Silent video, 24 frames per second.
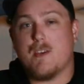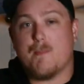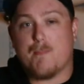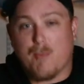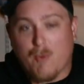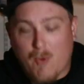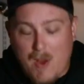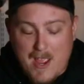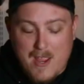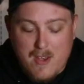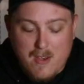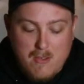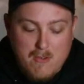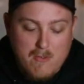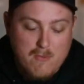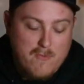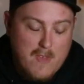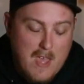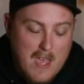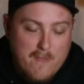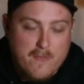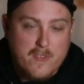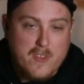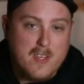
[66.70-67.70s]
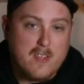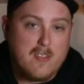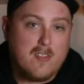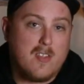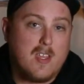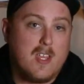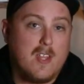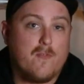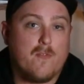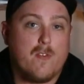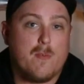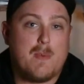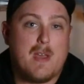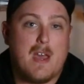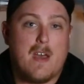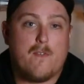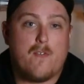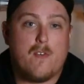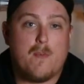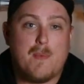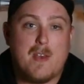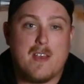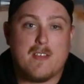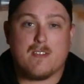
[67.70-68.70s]
to the brand new F-16 from
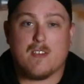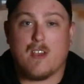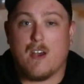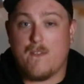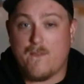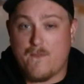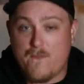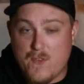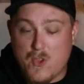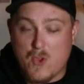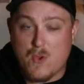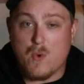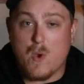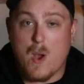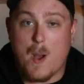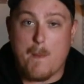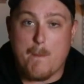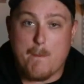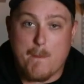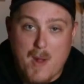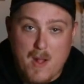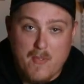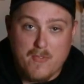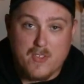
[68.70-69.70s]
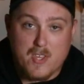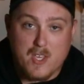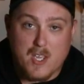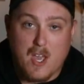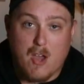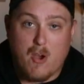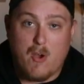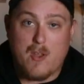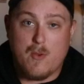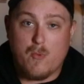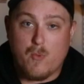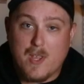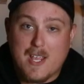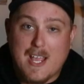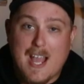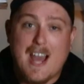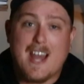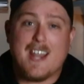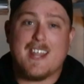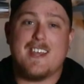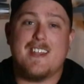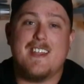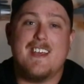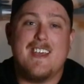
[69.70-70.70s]
FMS a few months ago, and we
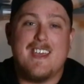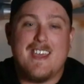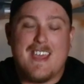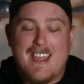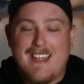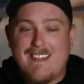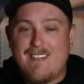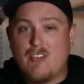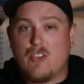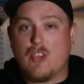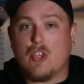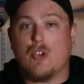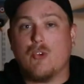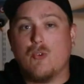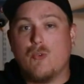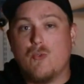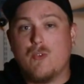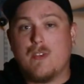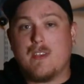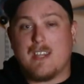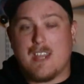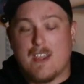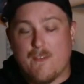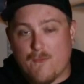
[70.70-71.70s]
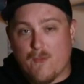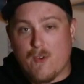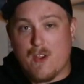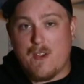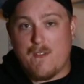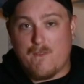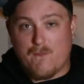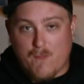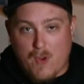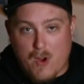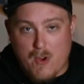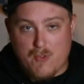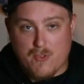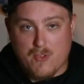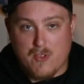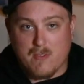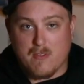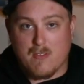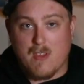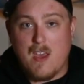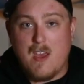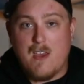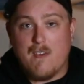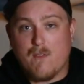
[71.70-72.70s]
got it in two different
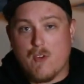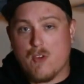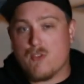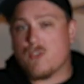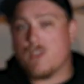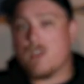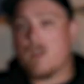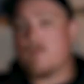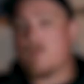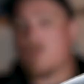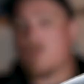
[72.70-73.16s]
versions. Version